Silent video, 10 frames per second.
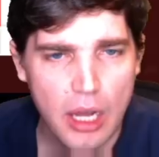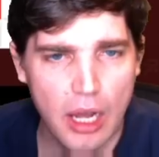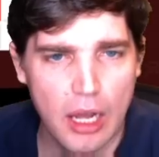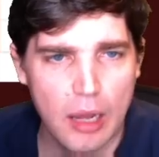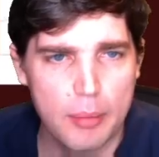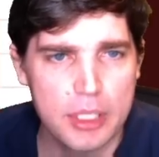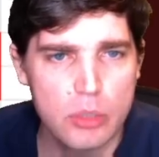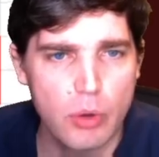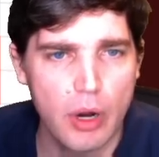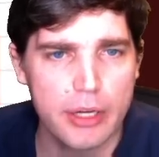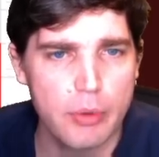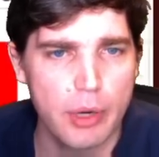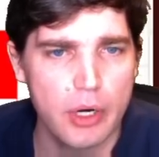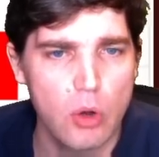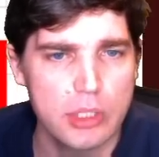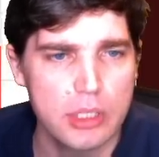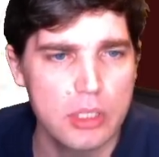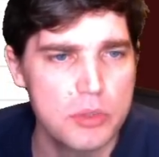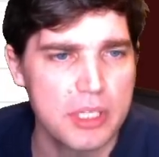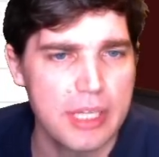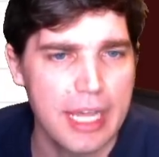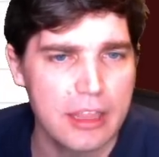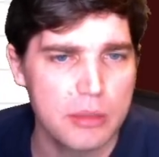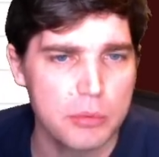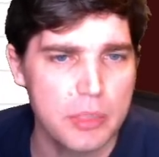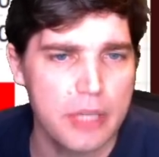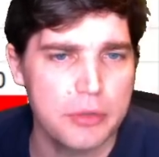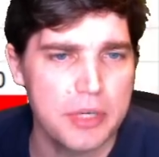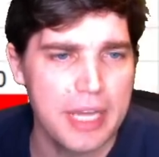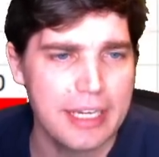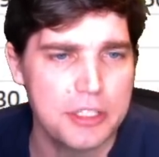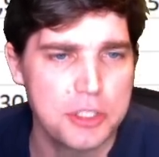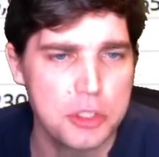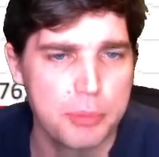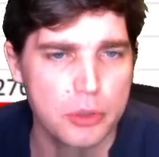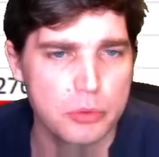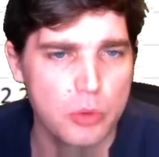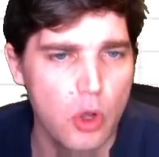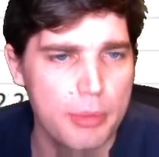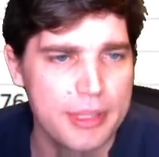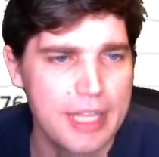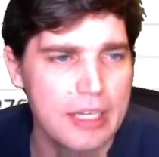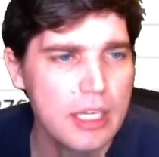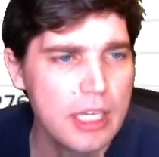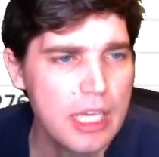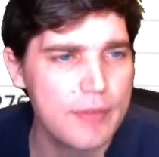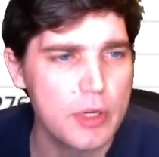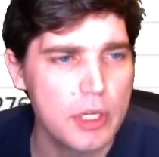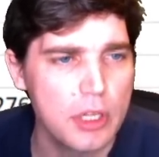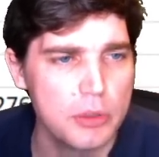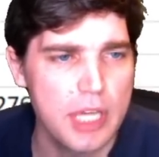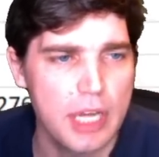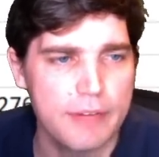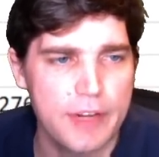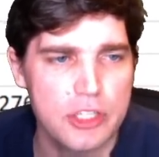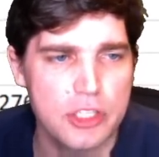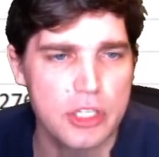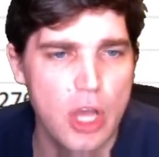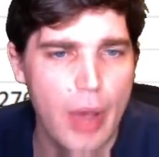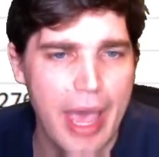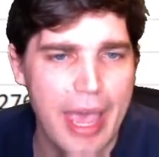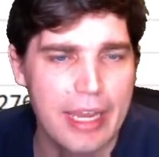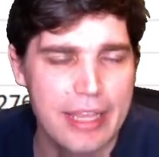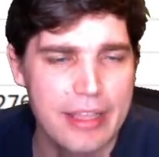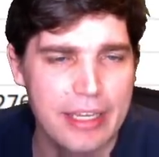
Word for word: um, you are you are only losing like 382 per roll. But then if you include the unfinished and no egg in the